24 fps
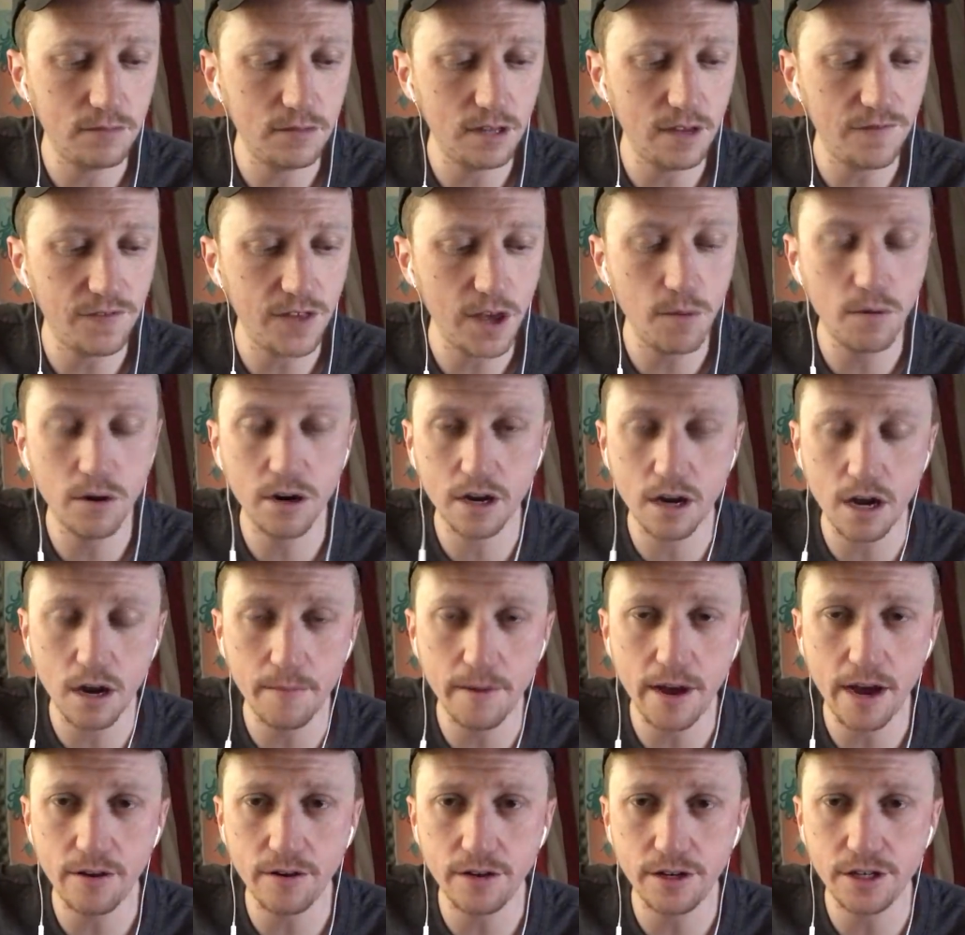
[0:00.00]
if they would have come
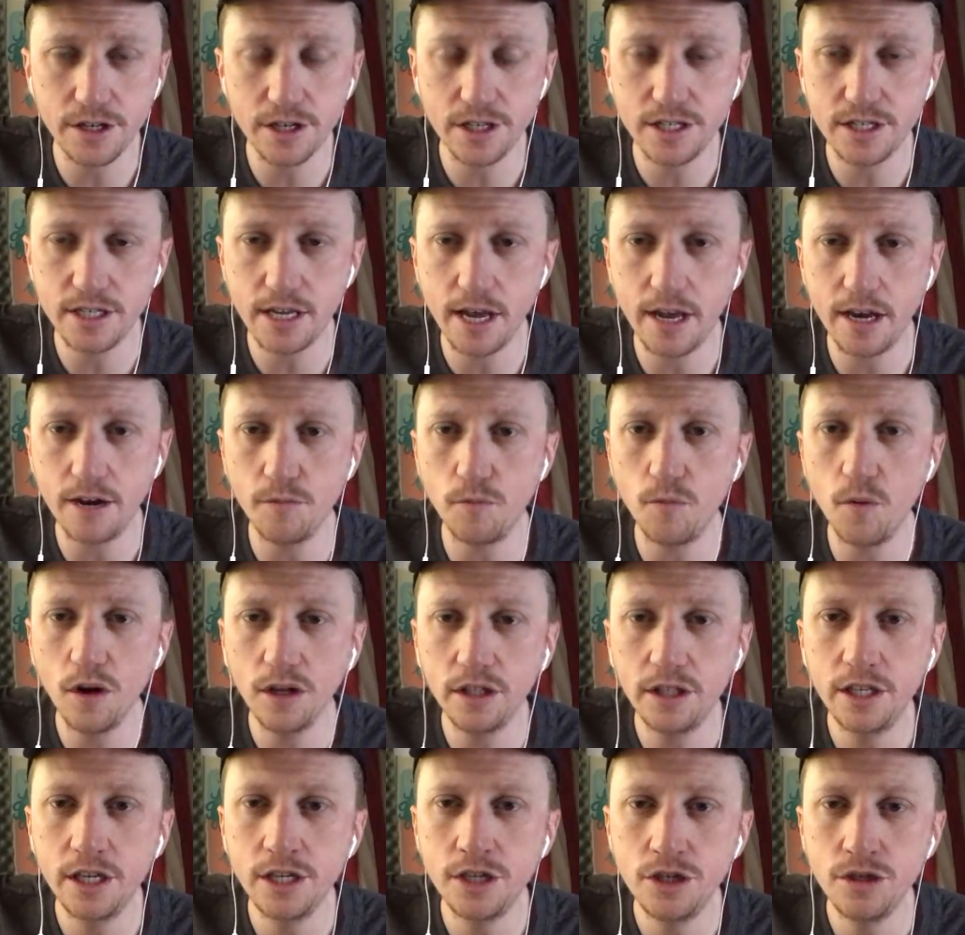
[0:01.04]
out and just said,
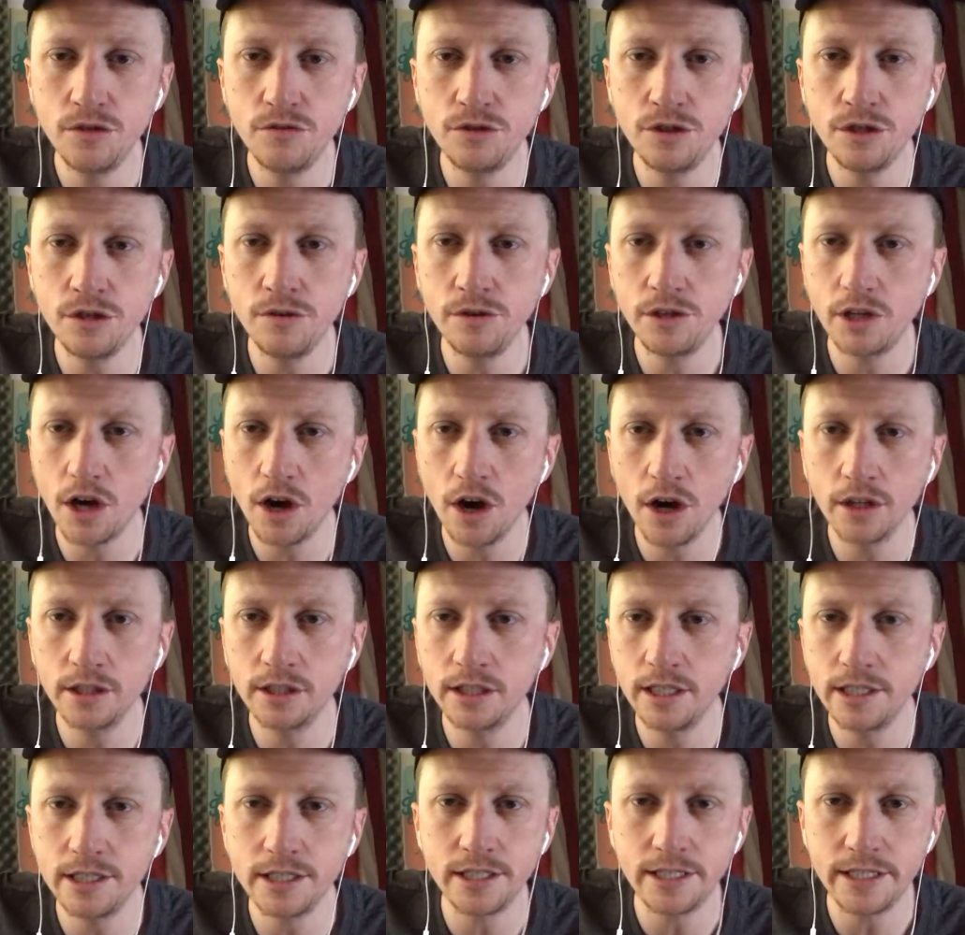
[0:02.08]
"What did you do?
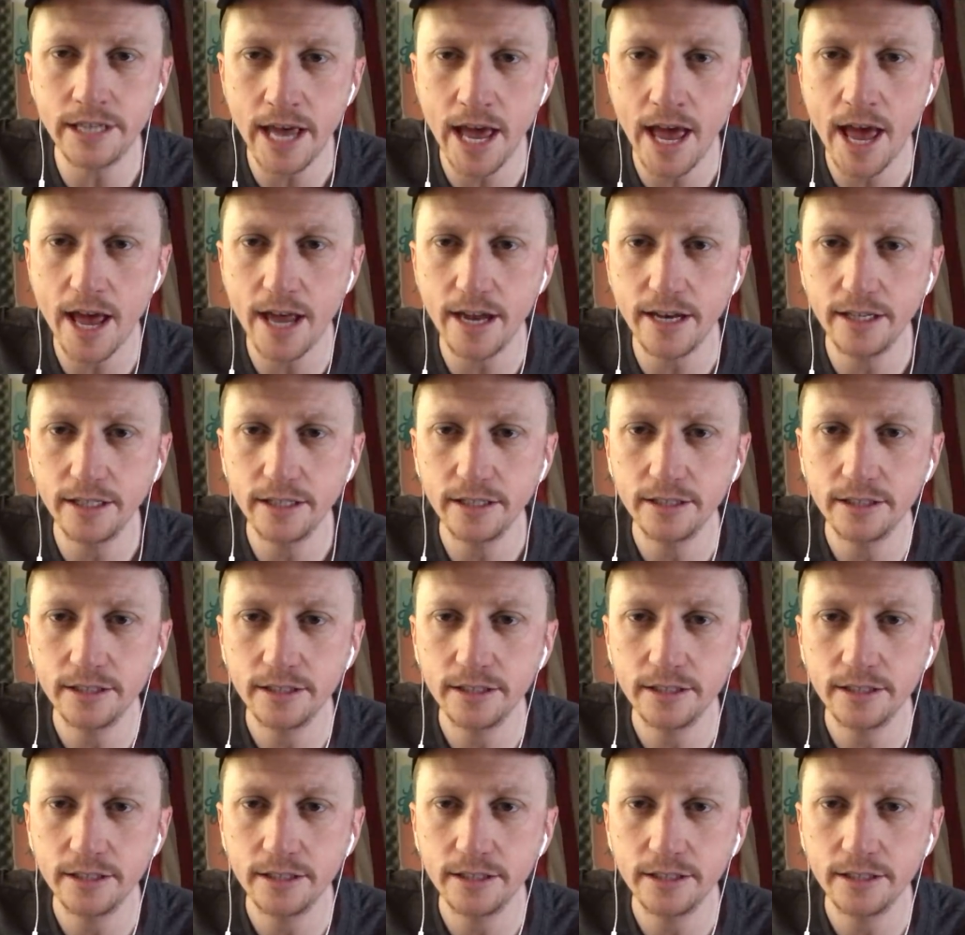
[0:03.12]
Yeardley's dead.